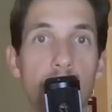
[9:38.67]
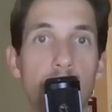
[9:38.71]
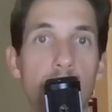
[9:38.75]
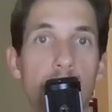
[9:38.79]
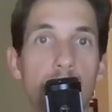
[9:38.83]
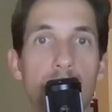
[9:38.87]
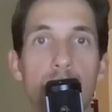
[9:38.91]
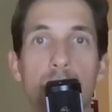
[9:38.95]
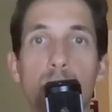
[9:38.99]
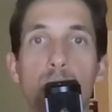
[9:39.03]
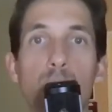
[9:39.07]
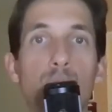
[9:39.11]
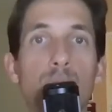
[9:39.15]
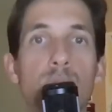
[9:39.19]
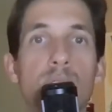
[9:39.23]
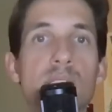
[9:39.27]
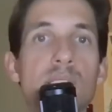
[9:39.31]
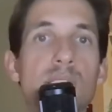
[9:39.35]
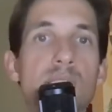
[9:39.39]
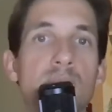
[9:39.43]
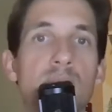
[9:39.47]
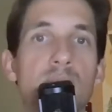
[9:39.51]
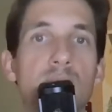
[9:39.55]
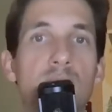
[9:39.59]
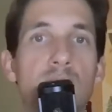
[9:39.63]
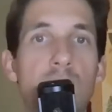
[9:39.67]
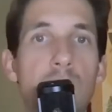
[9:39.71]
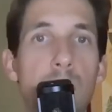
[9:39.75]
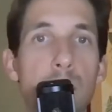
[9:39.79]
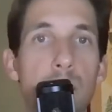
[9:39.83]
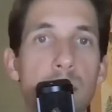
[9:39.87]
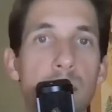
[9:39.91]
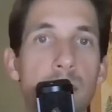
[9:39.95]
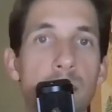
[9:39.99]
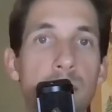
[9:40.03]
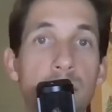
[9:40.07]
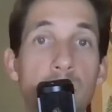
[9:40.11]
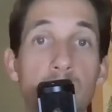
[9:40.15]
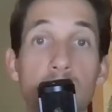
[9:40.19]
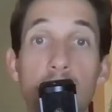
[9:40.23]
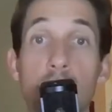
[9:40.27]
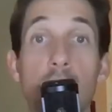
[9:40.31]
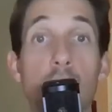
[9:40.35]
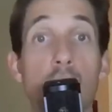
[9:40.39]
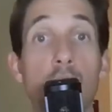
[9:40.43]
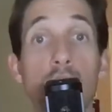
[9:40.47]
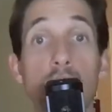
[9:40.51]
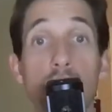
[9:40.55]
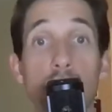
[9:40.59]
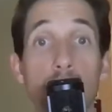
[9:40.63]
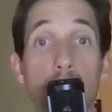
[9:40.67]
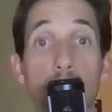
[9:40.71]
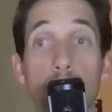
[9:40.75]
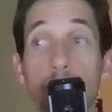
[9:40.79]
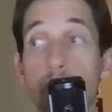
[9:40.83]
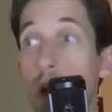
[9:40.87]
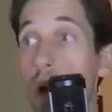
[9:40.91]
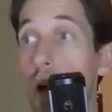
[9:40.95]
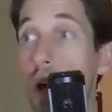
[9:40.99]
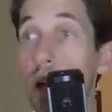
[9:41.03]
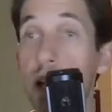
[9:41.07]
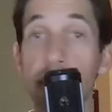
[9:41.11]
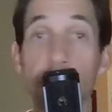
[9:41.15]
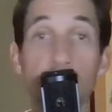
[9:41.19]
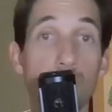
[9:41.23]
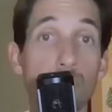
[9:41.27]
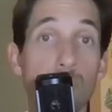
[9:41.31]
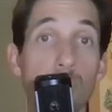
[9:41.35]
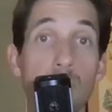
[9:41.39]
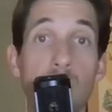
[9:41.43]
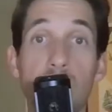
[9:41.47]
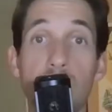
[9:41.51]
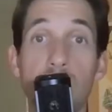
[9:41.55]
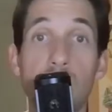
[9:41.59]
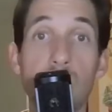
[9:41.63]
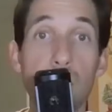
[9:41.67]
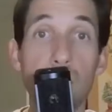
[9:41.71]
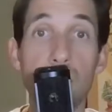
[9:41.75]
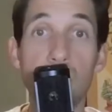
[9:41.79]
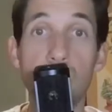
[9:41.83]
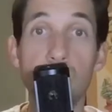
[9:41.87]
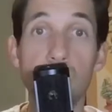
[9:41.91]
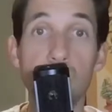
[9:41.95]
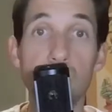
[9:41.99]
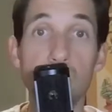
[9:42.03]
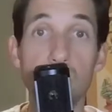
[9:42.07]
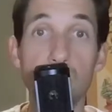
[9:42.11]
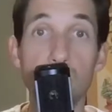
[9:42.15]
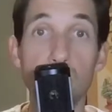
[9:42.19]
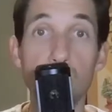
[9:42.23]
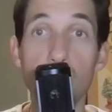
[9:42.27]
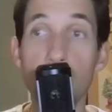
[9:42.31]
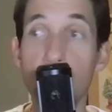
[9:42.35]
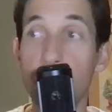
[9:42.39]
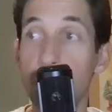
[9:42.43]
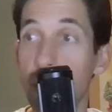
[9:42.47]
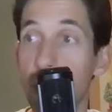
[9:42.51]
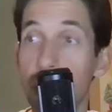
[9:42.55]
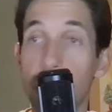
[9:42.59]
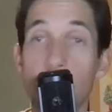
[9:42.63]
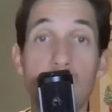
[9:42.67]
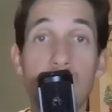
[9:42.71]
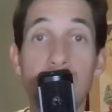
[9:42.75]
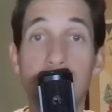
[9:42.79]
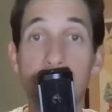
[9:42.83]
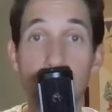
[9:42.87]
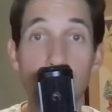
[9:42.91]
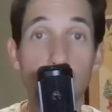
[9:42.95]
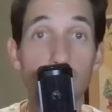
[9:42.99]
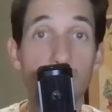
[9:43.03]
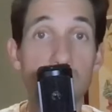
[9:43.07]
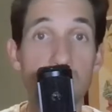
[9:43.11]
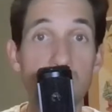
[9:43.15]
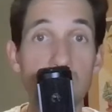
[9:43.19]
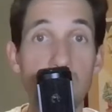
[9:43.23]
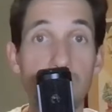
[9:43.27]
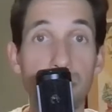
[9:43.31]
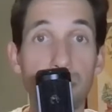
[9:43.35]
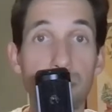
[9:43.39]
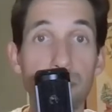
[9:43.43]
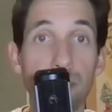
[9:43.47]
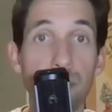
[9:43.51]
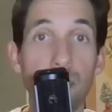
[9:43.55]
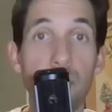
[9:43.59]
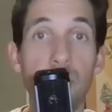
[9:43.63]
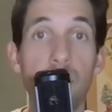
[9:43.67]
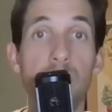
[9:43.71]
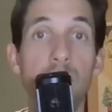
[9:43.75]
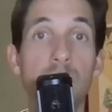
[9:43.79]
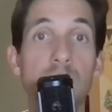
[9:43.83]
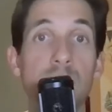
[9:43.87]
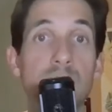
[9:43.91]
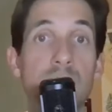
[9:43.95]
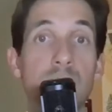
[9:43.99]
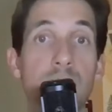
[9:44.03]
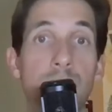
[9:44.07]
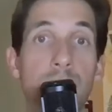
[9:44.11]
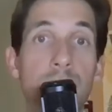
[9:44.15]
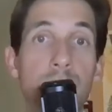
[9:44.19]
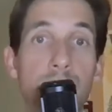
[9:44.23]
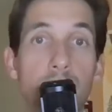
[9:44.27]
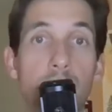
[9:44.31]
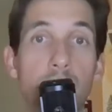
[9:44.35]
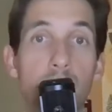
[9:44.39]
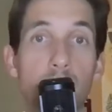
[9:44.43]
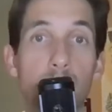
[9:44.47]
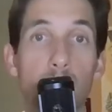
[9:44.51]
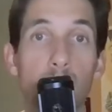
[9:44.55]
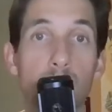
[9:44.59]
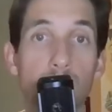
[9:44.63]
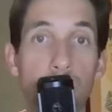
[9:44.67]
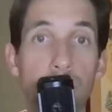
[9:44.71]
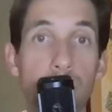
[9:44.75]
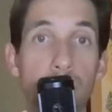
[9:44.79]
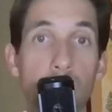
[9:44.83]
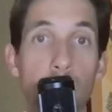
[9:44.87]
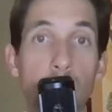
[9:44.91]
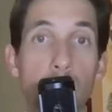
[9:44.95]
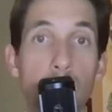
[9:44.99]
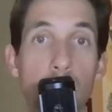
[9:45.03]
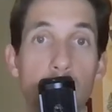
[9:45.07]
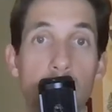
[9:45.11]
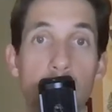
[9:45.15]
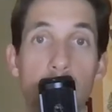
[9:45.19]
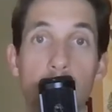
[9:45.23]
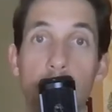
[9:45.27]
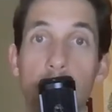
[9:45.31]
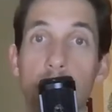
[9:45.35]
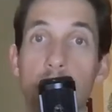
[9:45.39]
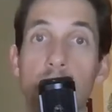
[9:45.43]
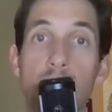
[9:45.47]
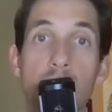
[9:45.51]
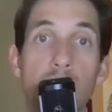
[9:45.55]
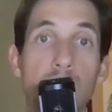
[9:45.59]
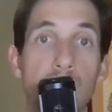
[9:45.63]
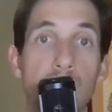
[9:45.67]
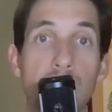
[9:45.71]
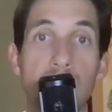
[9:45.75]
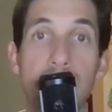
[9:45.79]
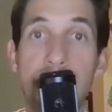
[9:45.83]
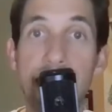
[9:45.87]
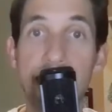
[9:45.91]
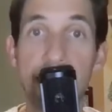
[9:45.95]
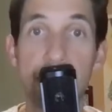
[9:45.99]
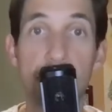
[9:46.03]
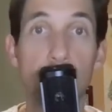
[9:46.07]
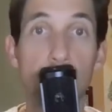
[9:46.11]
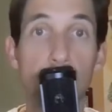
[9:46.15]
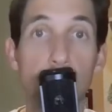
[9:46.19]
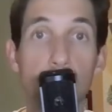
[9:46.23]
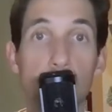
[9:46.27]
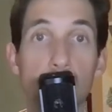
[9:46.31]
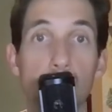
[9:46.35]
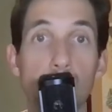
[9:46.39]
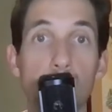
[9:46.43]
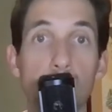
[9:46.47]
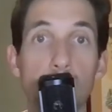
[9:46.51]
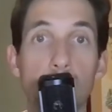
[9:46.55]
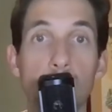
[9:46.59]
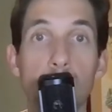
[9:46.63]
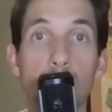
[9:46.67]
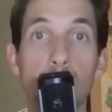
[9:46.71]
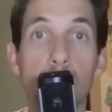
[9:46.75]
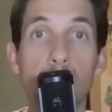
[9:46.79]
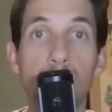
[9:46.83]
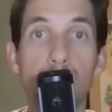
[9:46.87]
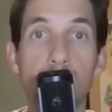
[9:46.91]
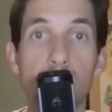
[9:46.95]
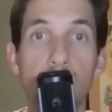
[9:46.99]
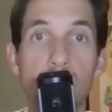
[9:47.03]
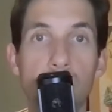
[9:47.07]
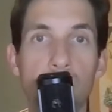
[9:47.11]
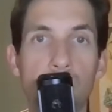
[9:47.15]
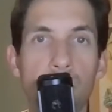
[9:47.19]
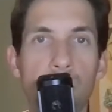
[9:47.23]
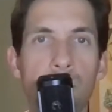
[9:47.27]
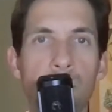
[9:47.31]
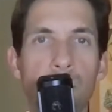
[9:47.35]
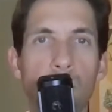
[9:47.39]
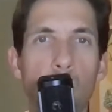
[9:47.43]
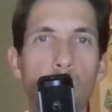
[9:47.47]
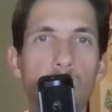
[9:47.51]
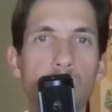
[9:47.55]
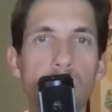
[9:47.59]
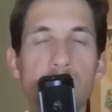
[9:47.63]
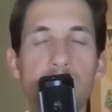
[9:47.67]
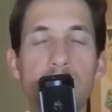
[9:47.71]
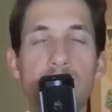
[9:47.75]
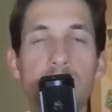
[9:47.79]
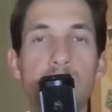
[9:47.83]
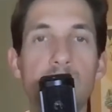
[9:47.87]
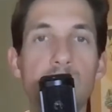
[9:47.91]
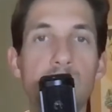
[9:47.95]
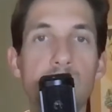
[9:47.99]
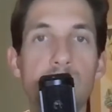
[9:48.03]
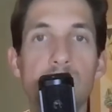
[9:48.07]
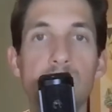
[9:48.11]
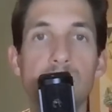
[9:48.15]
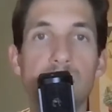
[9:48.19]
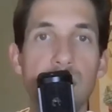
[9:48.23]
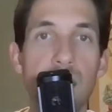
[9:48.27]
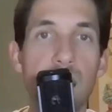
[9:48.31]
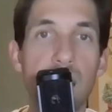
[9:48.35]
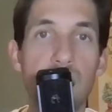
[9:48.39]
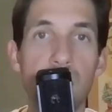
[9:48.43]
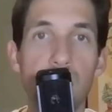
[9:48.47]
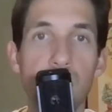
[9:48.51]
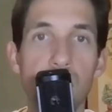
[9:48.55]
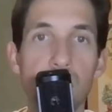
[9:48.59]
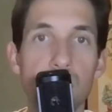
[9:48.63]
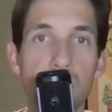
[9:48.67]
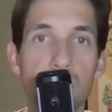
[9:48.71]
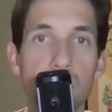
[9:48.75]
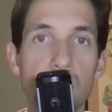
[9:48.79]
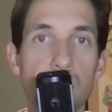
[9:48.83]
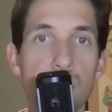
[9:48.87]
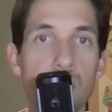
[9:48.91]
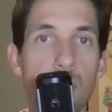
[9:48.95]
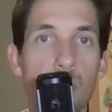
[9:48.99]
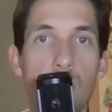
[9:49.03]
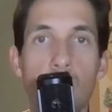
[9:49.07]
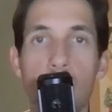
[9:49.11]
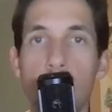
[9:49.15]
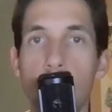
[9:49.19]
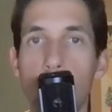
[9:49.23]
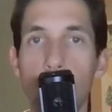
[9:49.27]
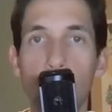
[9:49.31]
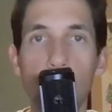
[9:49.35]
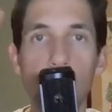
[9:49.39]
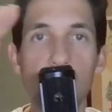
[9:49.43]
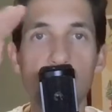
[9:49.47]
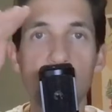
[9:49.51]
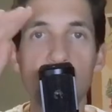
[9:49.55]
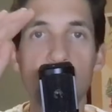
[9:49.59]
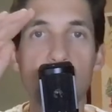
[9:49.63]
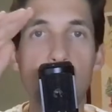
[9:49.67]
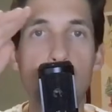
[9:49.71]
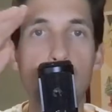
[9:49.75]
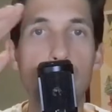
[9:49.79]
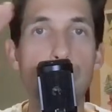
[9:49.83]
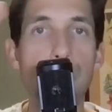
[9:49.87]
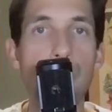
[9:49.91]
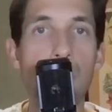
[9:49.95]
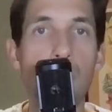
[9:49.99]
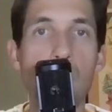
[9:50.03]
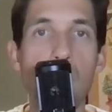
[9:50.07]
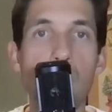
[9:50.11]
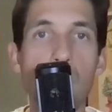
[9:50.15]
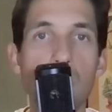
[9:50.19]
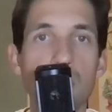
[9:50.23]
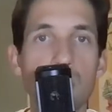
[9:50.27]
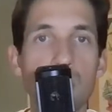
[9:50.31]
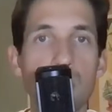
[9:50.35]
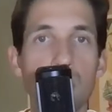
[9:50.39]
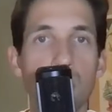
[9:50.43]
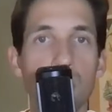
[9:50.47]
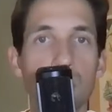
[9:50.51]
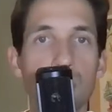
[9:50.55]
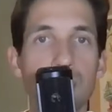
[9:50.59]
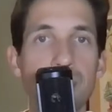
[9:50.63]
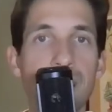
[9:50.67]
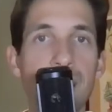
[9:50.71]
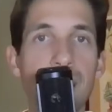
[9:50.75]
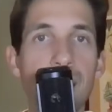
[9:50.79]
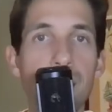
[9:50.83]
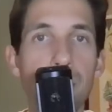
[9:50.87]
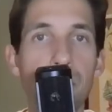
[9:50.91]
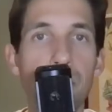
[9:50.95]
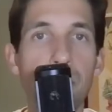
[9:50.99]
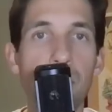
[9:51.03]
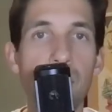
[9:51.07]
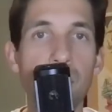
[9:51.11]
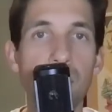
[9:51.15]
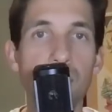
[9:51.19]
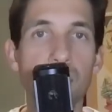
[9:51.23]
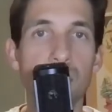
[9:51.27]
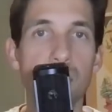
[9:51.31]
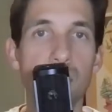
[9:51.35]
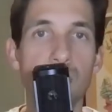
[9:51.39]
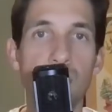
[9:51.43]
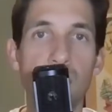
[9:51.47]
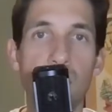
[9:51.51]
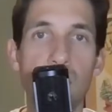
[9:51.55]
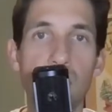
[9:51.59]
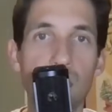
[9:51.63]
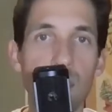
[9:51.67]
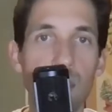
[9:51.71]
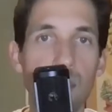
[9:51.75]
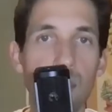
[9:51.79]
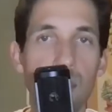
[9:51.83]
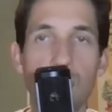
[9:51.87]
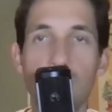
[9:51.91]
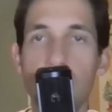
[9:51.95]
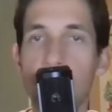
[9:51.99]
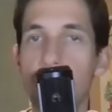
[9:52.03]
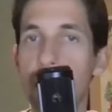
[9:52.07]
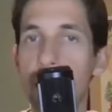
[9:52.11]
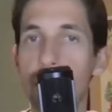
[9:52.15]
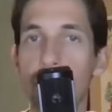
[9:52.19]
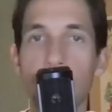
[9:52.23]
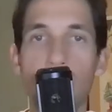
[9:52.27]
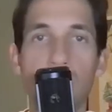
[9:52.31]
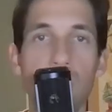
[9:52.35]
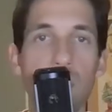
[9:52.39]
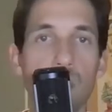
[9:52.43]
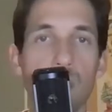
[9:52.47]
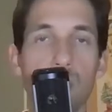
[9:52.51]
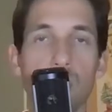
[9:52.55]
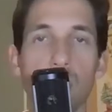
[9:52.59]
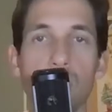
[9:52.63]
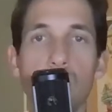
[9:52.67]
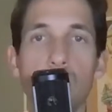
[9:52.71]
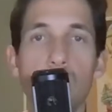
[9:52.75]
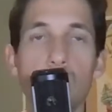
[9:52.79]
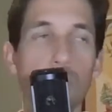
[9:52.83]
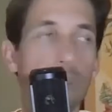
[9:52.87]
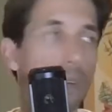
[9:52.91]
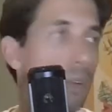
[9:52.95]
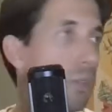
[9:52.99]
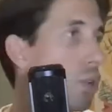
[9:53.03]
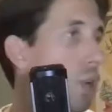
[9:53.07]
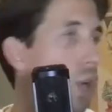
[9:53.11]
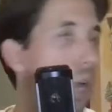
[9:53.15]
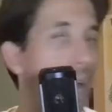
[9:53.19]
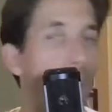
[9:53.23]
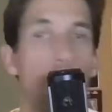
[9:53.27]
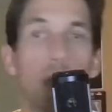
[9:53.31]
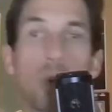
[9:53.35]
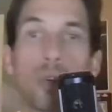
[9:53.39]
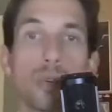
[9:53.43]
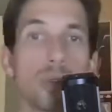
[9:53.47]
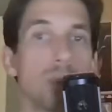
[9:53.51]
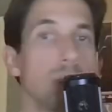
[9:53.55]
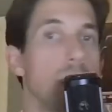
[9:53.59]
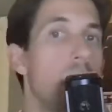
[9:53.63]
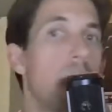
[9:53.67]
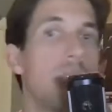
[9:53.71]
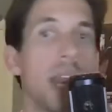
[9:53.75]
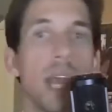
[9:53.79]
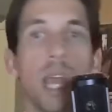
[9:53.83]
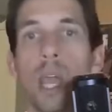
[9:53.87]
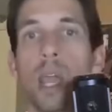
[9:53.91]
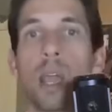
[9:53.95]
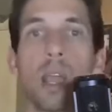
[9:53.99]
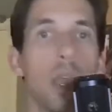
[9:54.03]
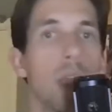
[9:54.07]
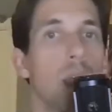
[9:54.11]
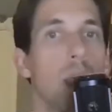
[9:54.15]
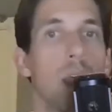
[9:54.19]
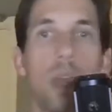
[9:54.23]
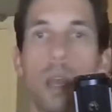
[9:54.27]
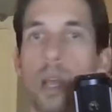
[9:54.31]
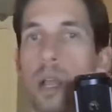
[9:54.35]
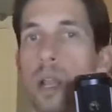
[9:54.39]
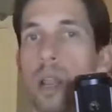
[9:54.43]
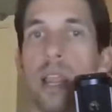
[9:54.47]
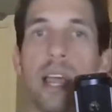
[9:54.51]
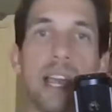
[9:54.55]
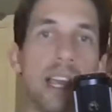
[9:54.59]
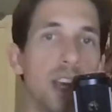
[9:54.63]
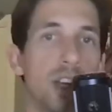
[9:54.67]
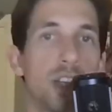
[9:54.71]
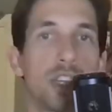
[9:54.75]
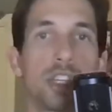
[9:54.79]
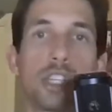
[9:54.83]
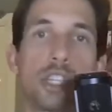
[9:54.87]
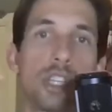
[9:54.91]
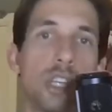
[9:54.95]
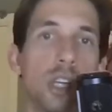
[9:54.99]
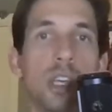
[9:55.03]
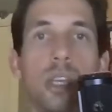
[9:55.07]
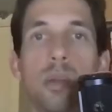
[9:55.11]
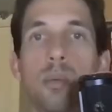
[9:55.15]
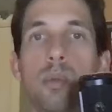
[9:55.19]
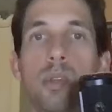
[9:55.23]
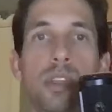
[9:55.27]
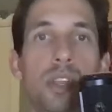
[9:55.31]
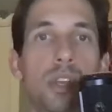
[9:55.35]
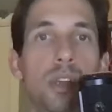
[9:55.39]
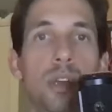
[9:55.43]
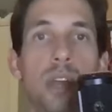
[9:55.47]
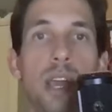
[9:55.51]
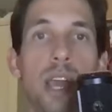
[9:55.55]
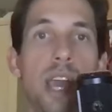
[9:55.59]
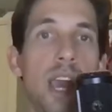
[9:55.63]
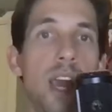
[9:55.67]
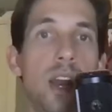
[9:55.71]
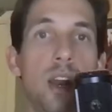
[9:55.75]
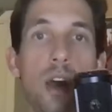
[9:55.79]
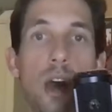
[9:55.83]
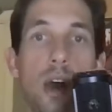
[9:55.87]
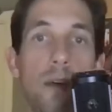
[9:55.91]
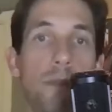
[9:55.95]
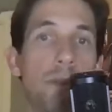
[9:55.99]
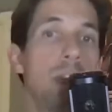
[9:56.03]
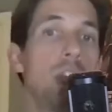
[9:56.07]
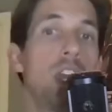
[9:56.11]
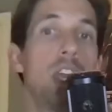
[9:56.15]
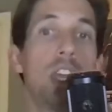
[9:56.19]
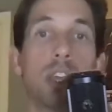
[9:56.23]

There's no reason it can't be fun. So long as you're not coming into the movie, you know, it's not fun. It's not fun when a filmmaker has to shoot their movie in 14 days, which is impossible. 10 pages a day, right? You're running like a chicken with your head off.